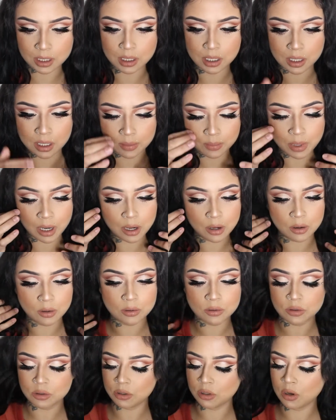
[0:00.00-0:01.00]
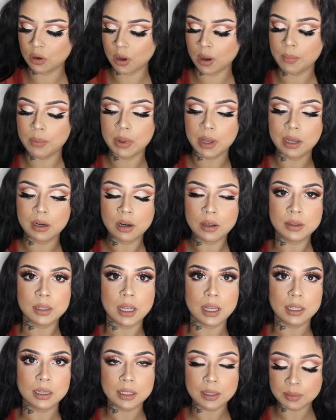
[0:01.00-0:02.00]
I also applied on
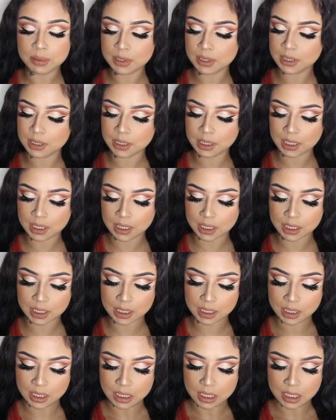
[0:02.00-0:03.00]
that lipstick,